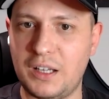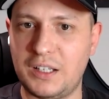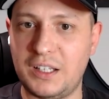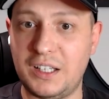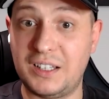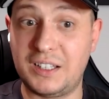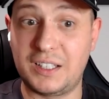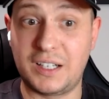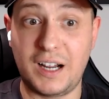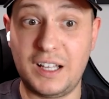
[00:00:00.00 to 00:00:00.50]
He
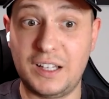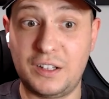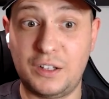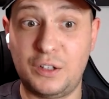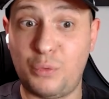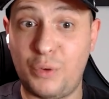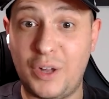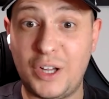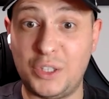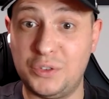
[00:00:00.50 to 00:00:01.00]
tried
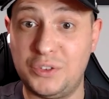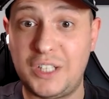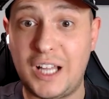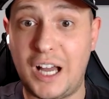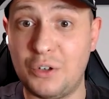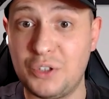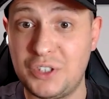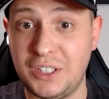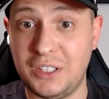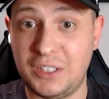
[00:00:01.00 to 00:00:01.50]

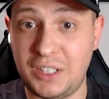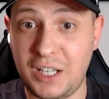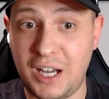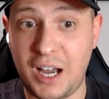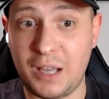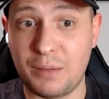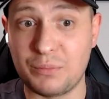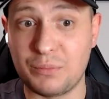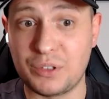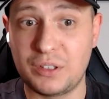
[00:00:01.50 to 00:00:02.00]
12,000
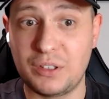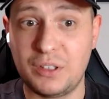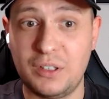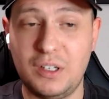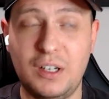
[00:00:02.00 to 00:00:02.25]
times.